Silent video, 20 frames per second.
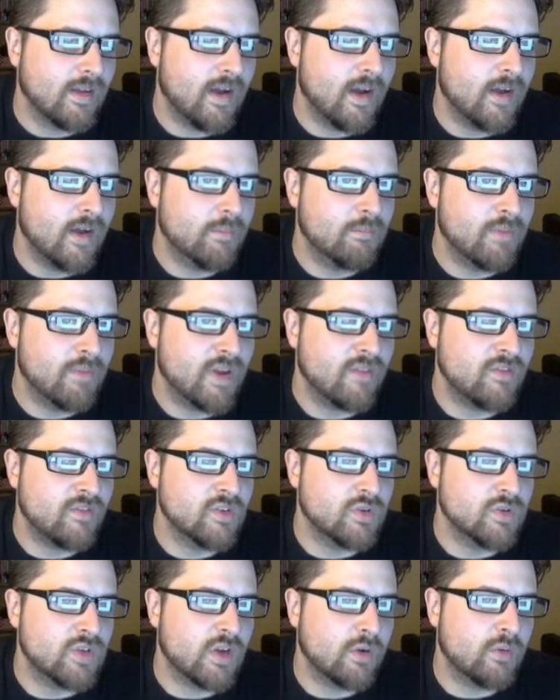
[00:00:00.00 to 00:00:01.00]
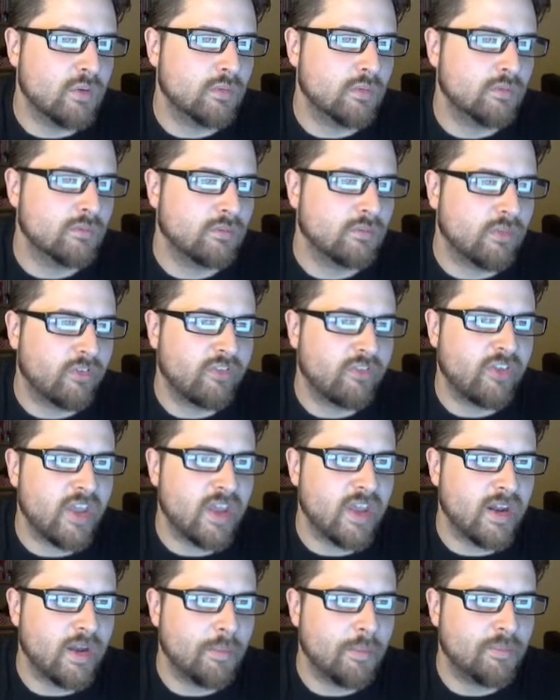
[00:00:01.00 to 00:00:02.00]
but if you don't
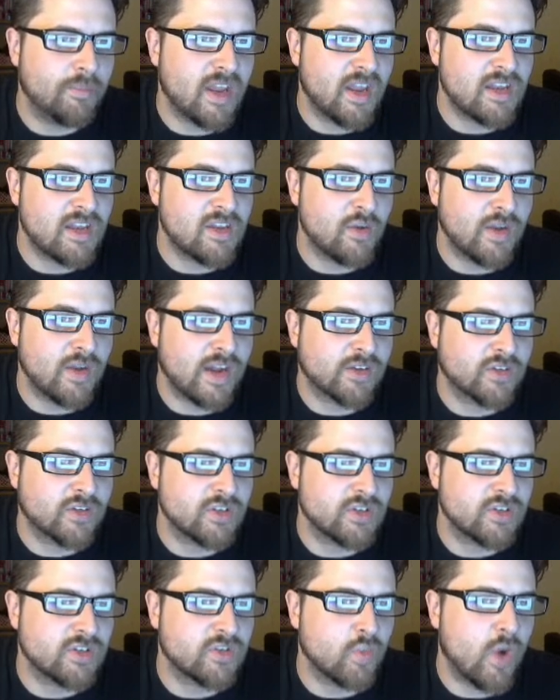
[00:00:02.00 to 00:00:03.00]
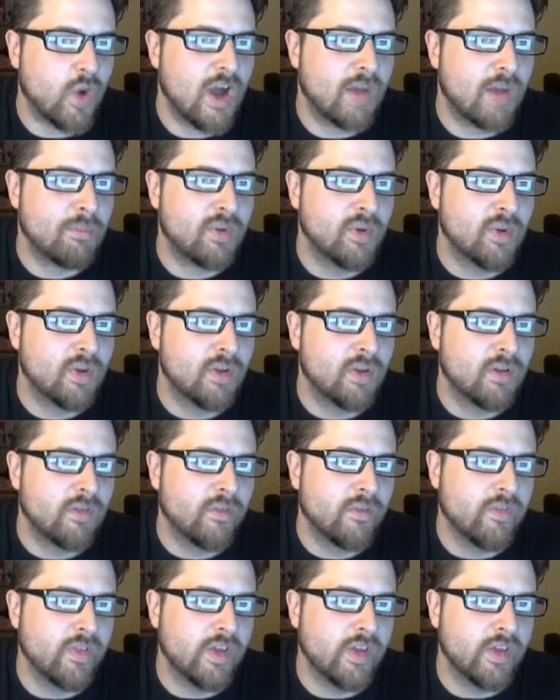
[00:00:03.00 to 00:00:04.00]
see it update, you can actually just swap
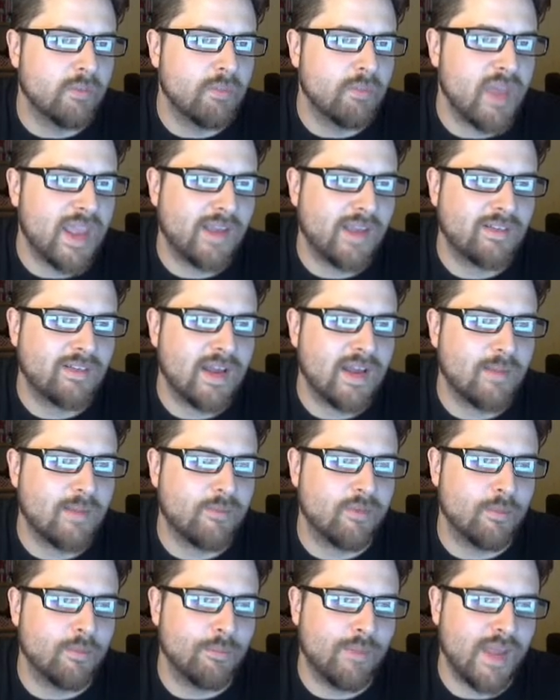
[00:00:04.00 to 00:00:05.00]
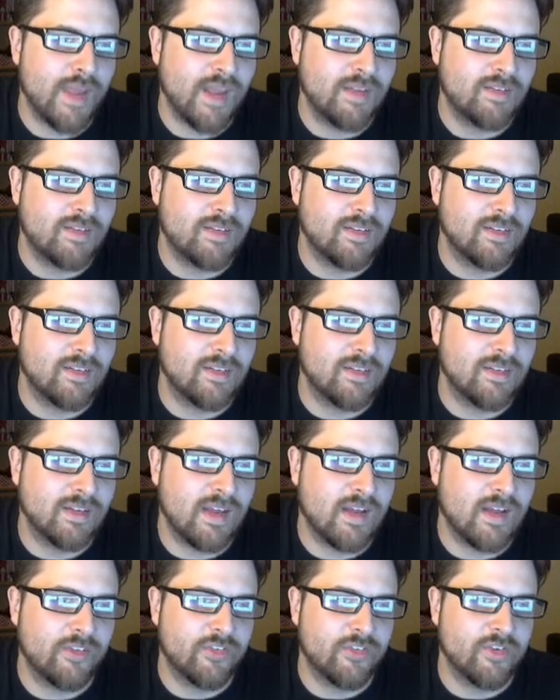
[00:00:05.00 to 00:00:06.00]
the bake type from baked to
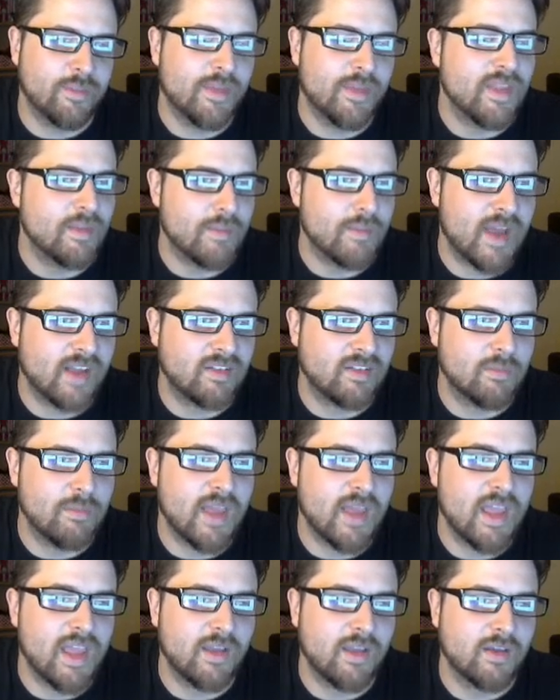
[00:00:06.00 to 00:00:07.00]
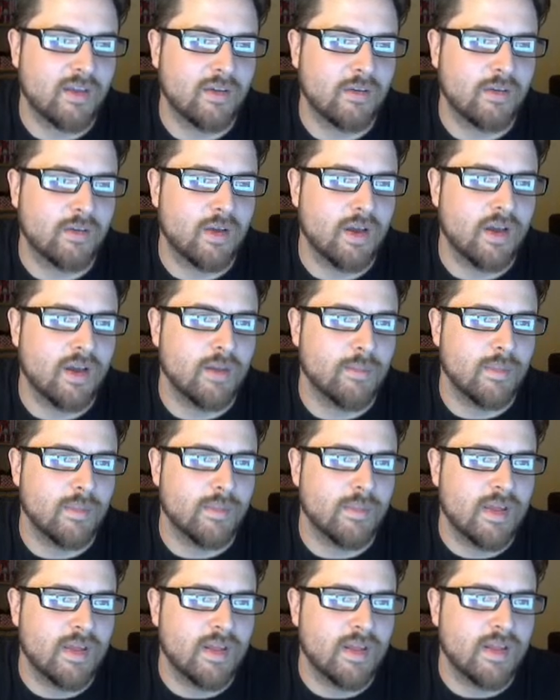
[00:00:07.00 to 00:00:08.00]
custom and then back to bake,
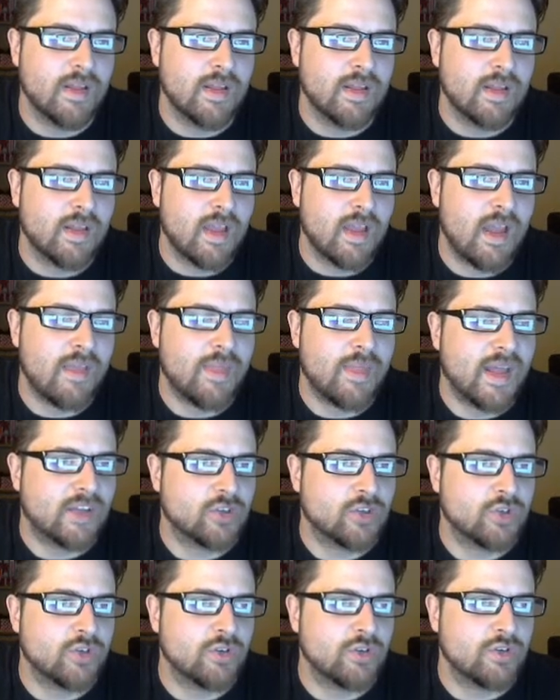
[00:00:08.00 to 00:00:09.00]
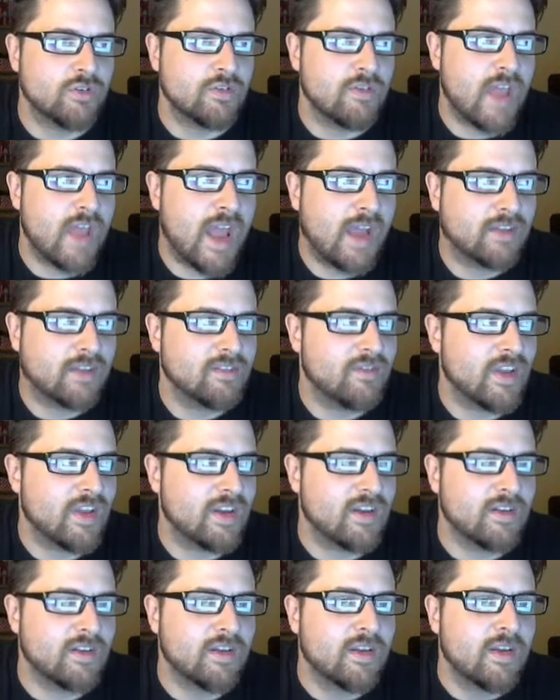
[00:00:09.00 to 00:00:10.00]
and that should activate
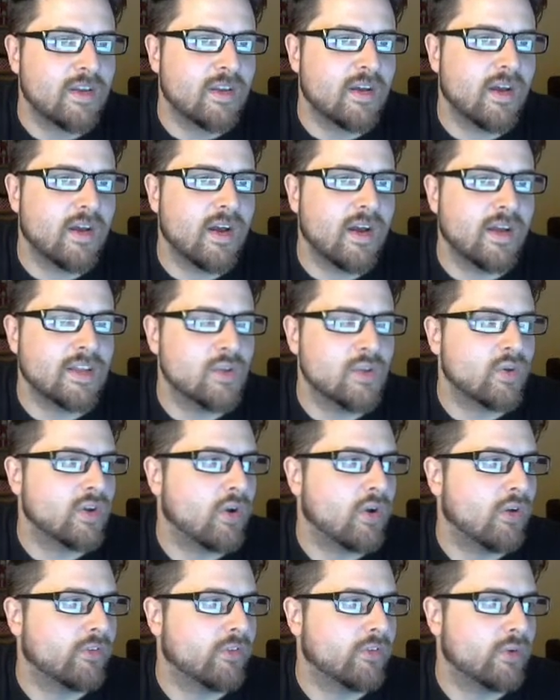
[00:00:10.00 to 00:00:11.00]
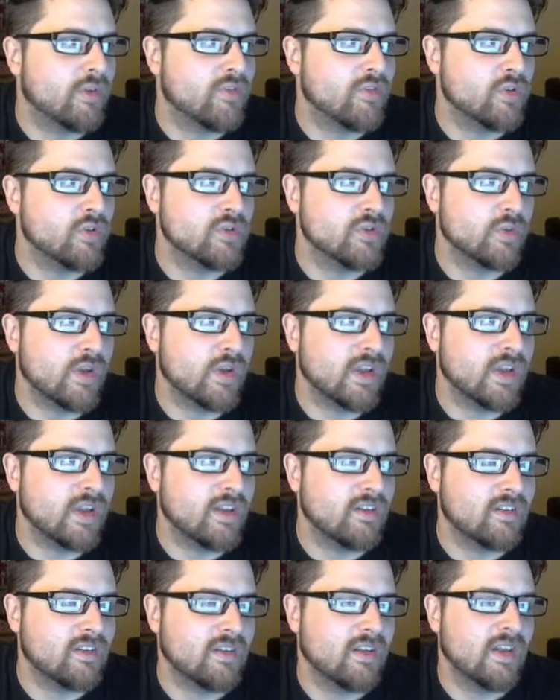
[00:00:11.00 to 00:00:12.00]
it. You can also, if you're doing
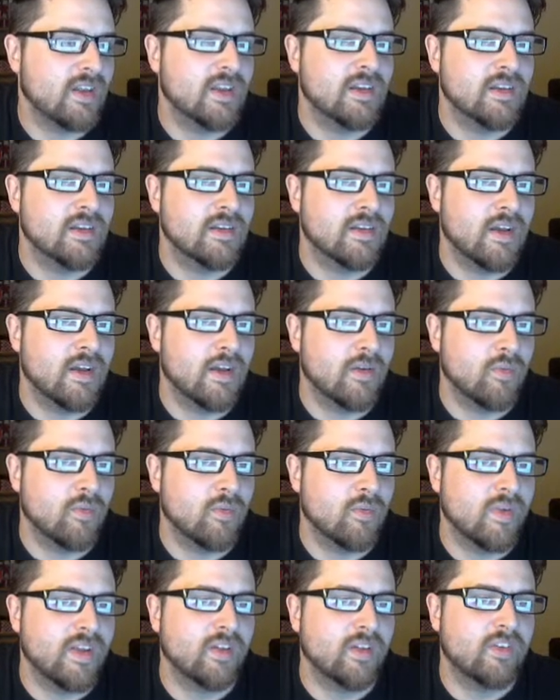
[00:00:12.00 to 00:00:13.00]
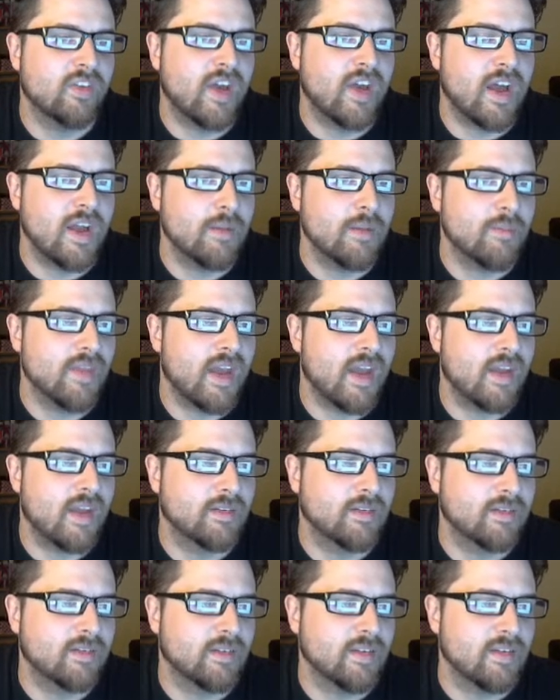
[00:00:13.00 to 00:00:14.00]
it in real time, that
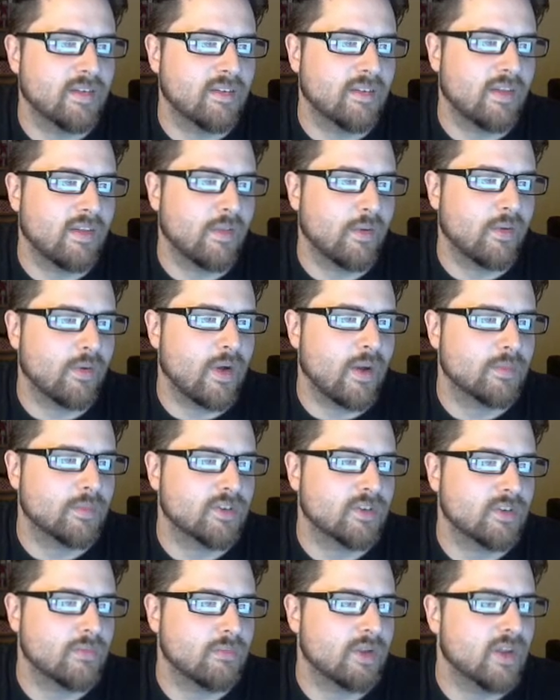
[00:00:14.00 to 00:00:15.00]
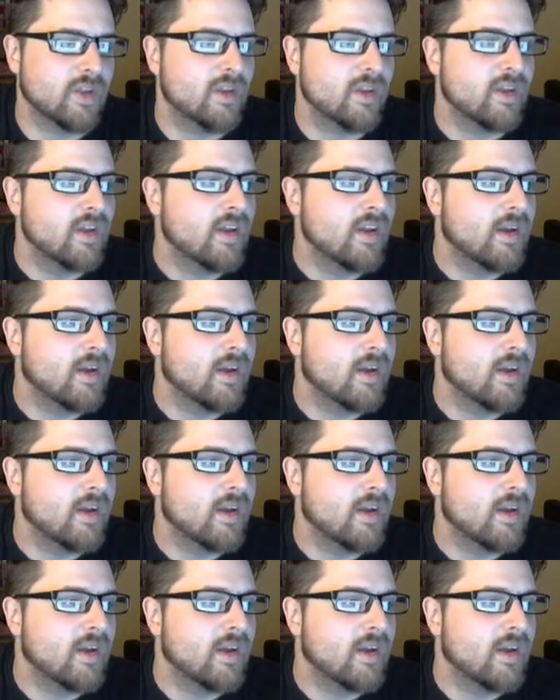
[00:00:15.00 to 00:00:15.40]
is another option. But